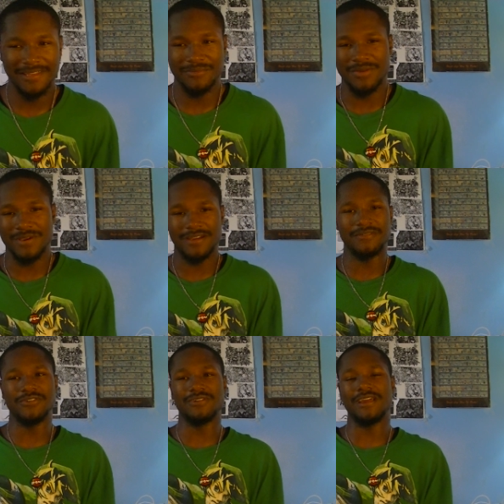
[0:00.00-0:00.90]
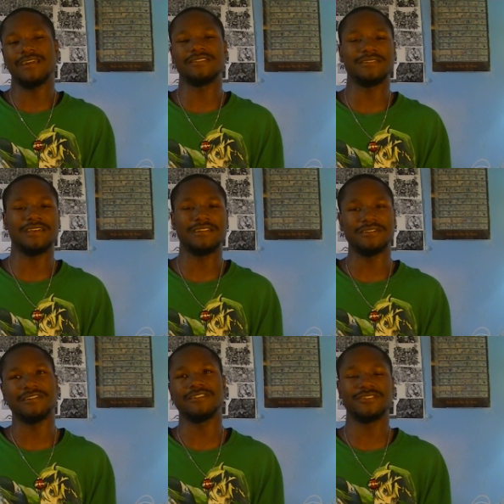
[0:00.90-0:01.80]
Maybe I can do that as like
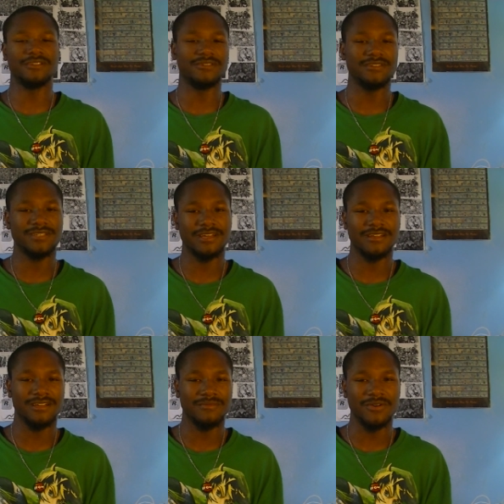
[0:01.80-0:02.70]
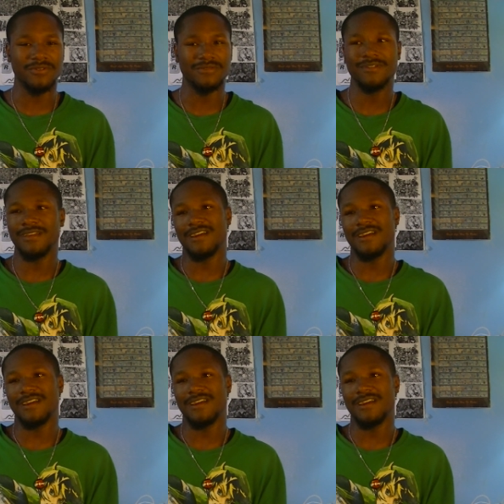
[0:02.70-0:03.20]
a, a series I can come up with.